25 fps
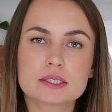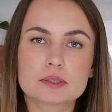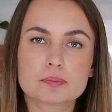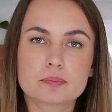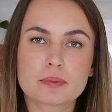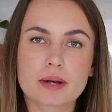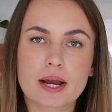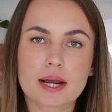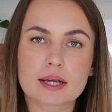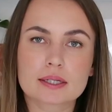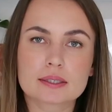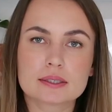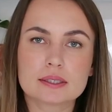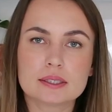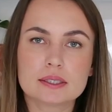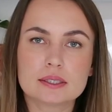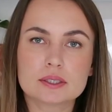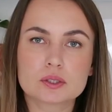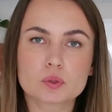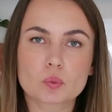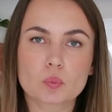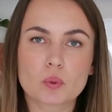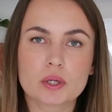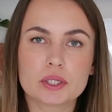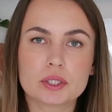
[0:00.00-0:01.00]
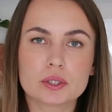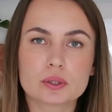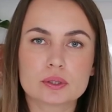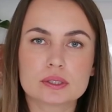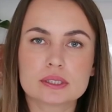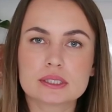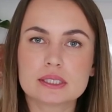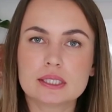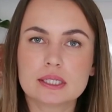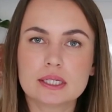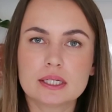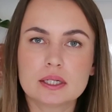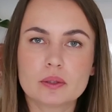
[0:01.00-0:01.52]
this practice when you're
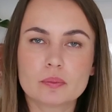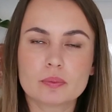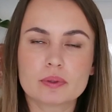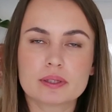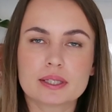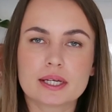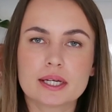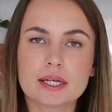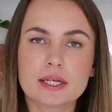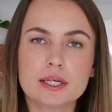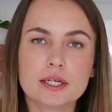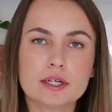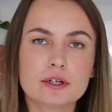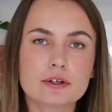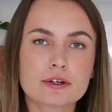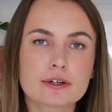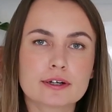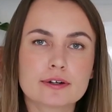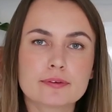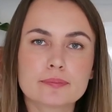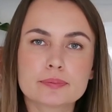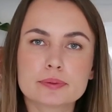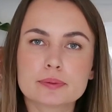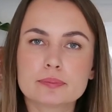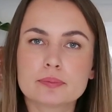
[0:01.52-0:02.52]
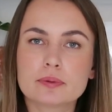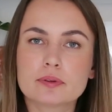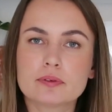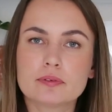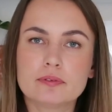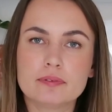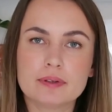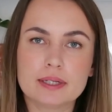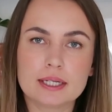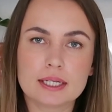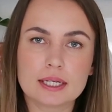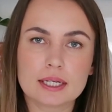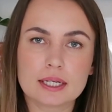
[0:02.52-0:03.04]
dealing with any uncomfortable
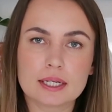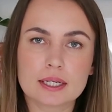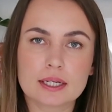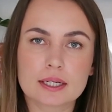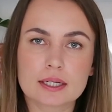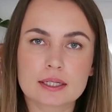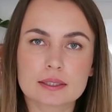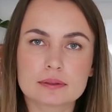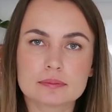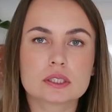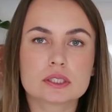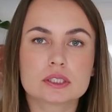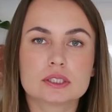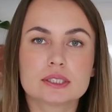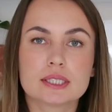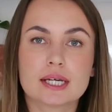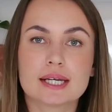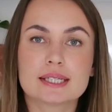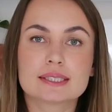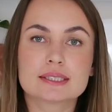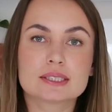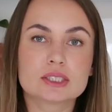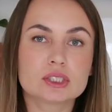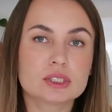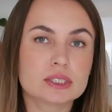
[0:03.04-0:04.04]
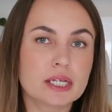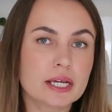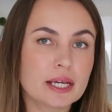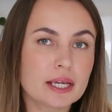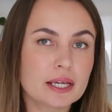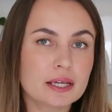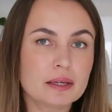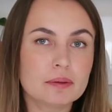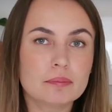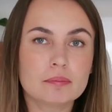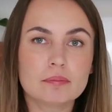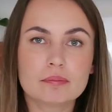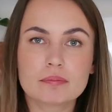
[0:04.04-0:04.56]
feeling such as
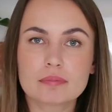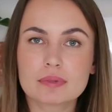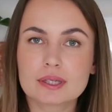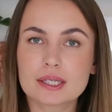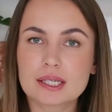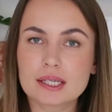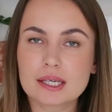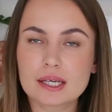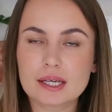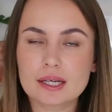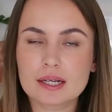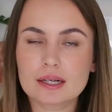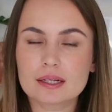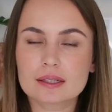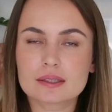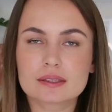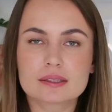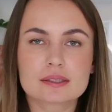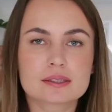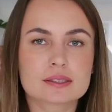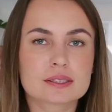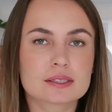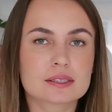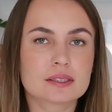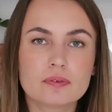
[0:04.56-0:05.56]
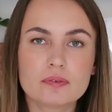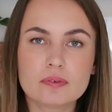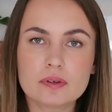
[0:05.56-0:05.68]
shame, guilt,